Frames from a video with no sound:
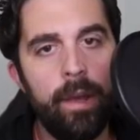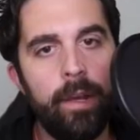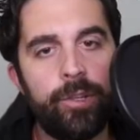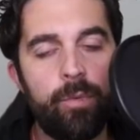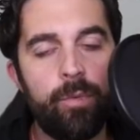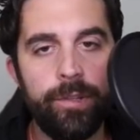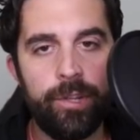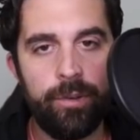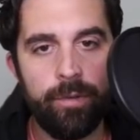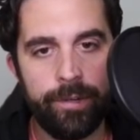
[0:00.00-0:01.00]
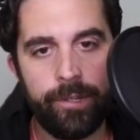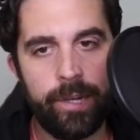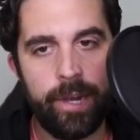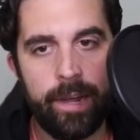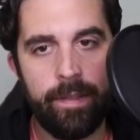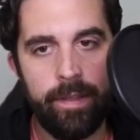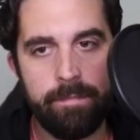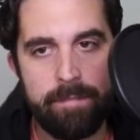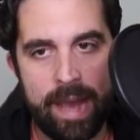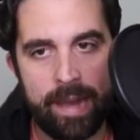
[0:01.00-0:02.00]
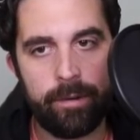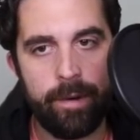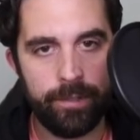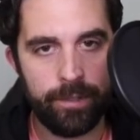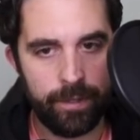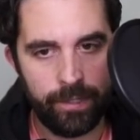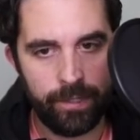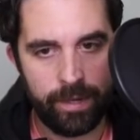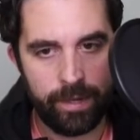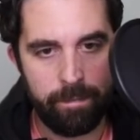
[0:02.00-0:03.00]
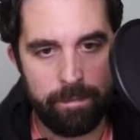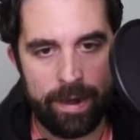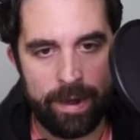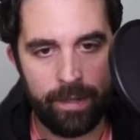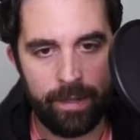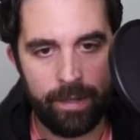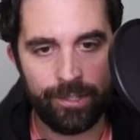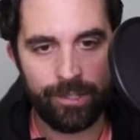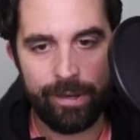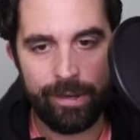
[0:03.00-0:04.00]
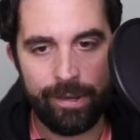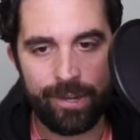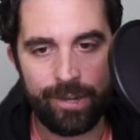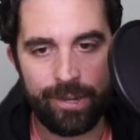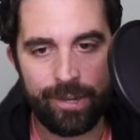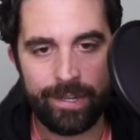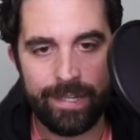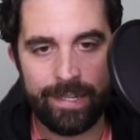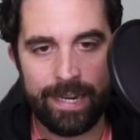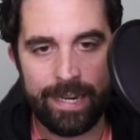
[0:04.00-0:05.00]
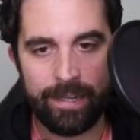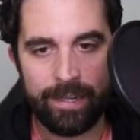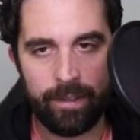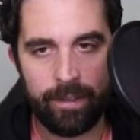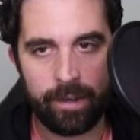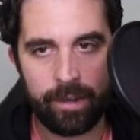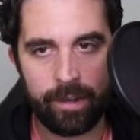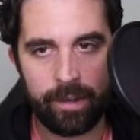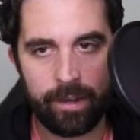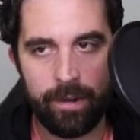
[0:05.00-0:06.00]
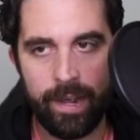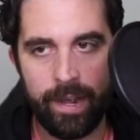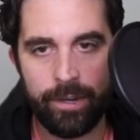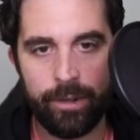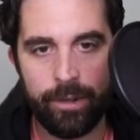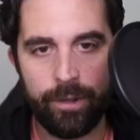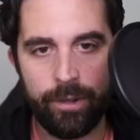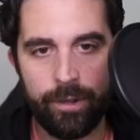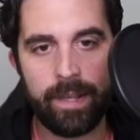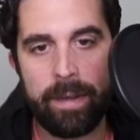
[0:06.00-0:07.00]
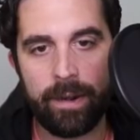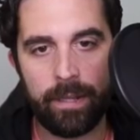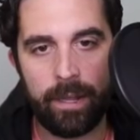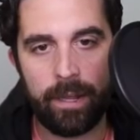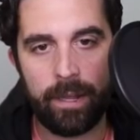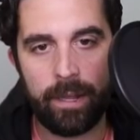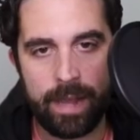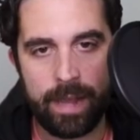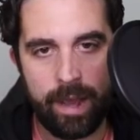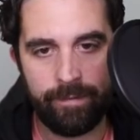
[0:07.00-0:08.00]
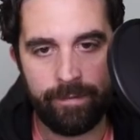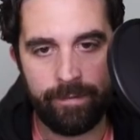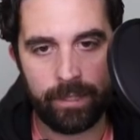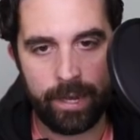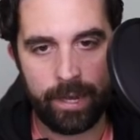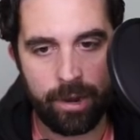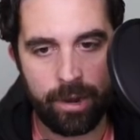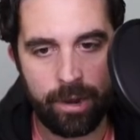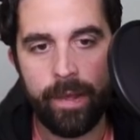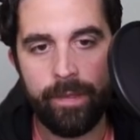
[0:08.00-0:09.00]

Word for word: So once you understand the background to these different parallels, you can start to dig into the cards, and you'll find these at parallel.life/cards.